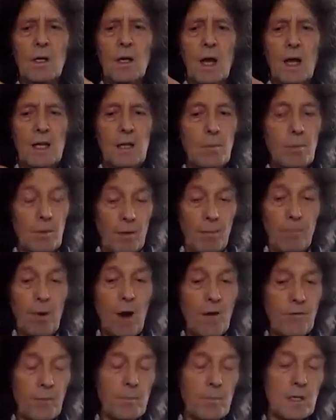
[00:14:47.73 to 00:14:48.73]
and he,
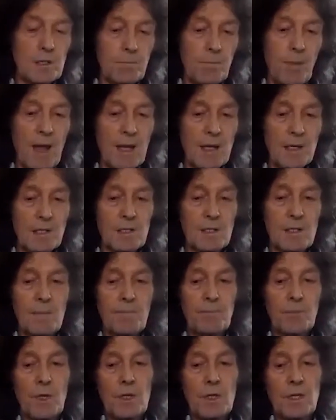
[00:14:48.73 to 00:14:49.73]
apart from his bass,
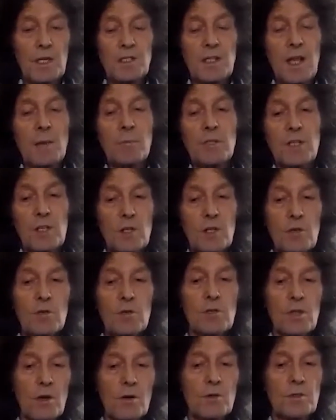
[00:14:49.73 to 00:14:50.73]
he's able to
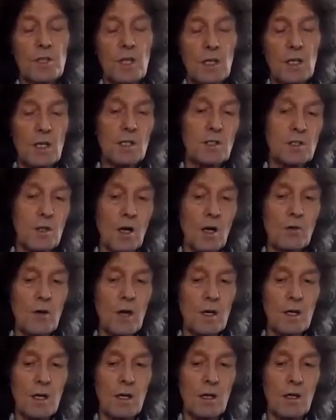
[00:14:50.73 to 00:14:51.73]
use those in his
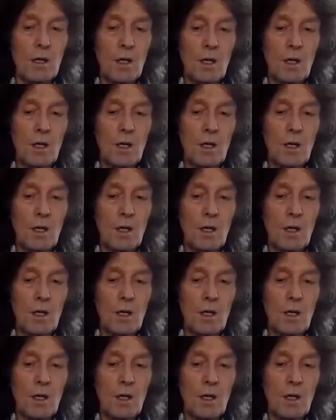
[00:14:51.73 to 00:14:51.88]
songwriting.